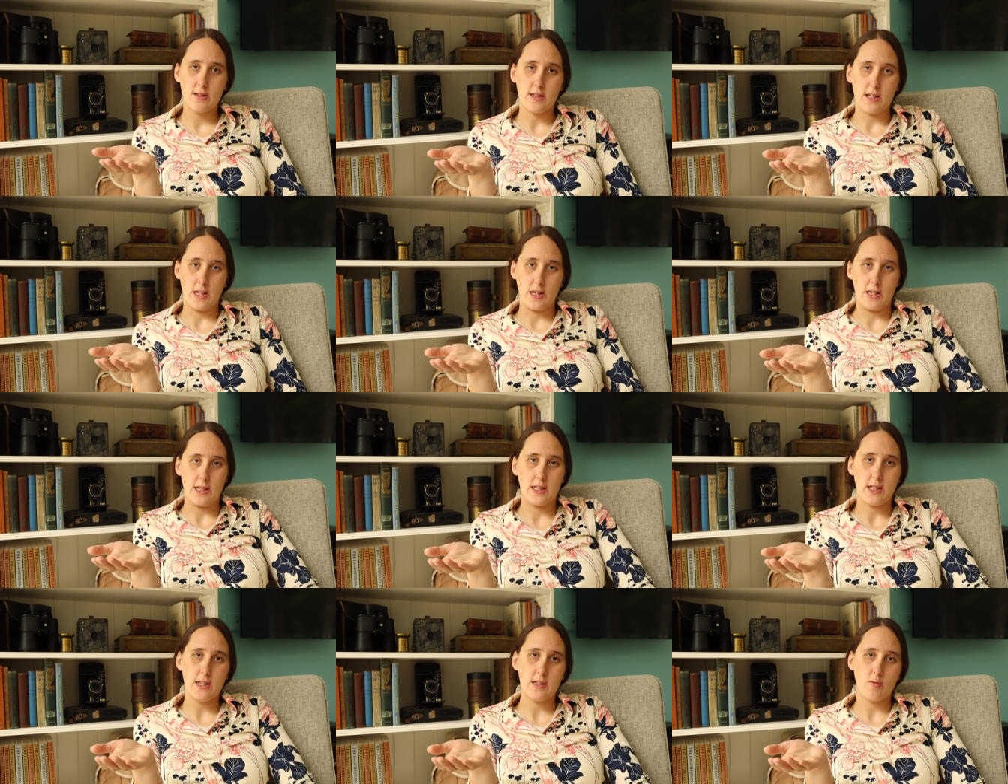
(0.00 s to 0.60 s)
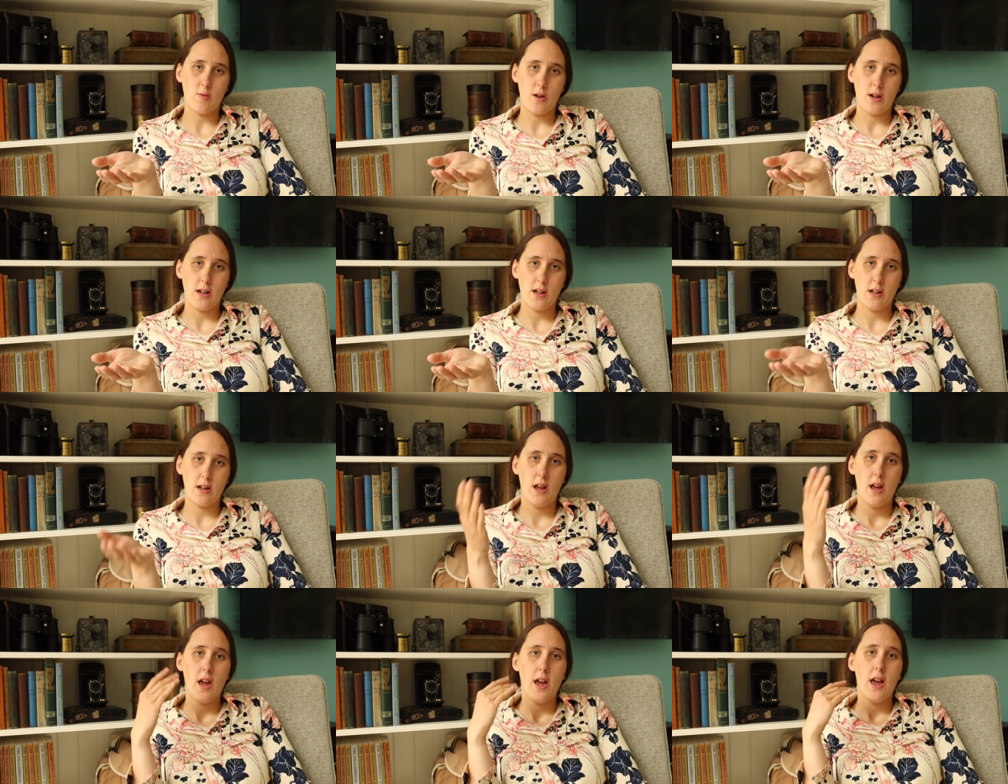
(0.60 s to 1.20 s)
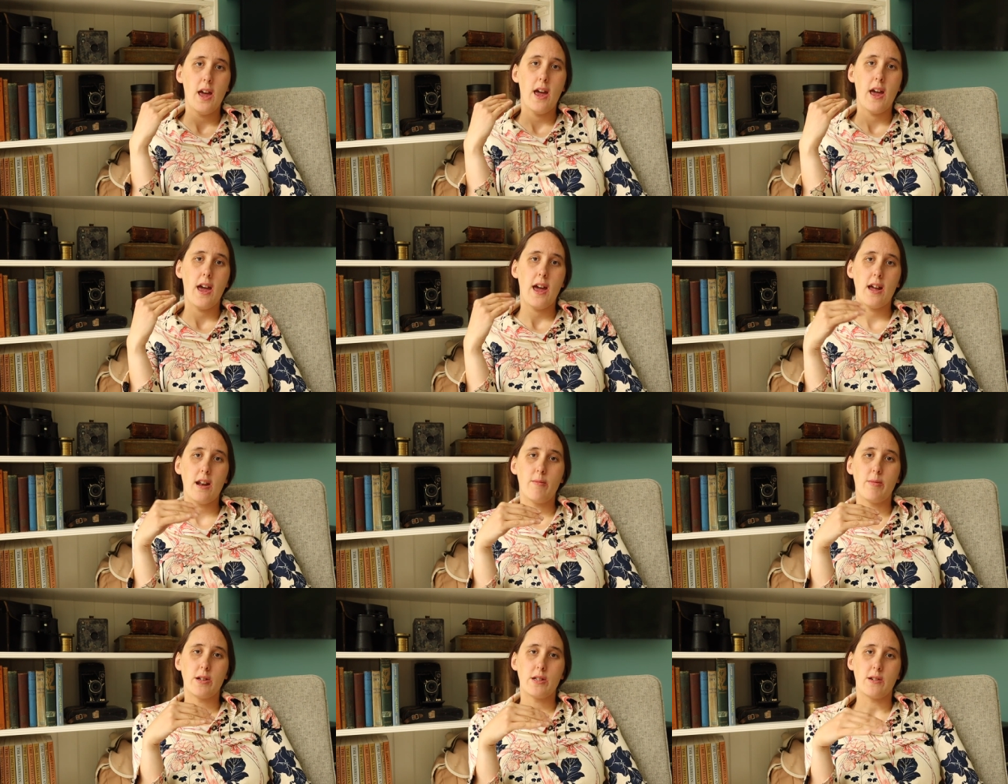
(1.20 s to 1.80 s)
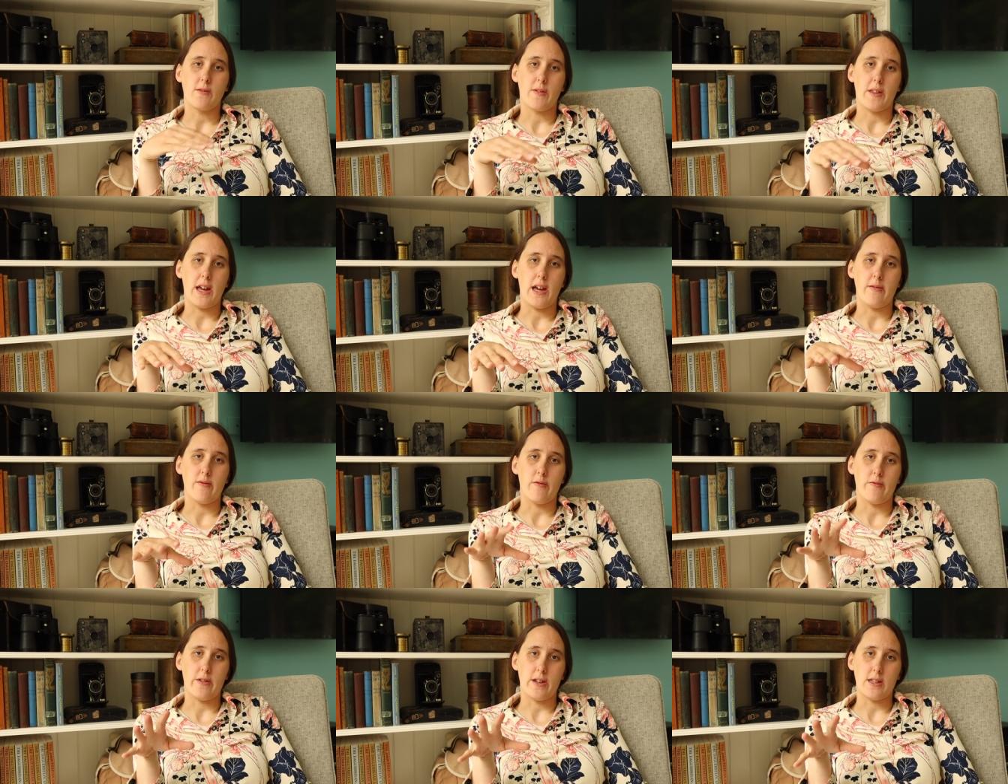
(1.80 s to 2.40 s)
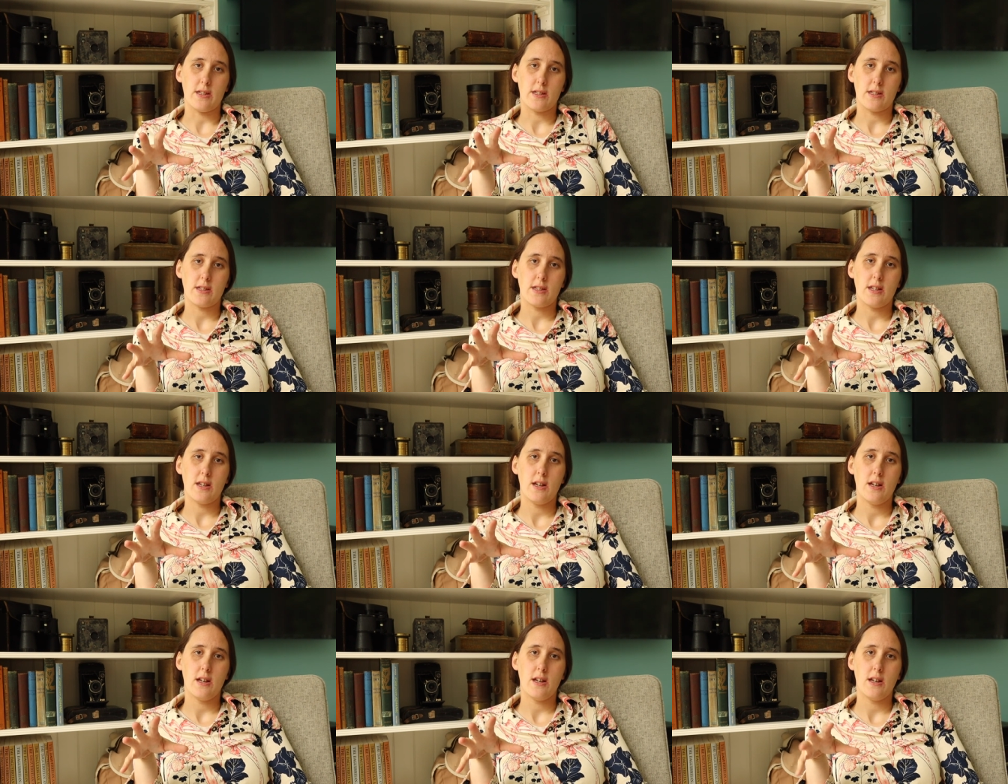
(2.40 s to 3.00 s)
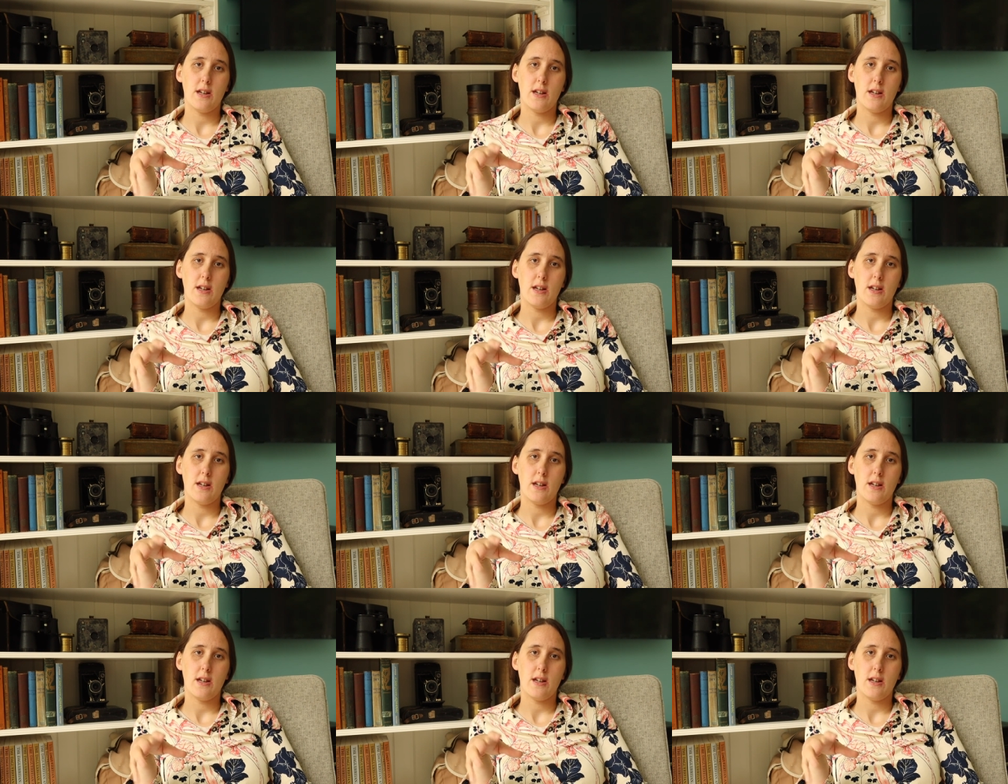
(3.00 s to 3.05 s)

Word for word: such as this one and a bunch of live events.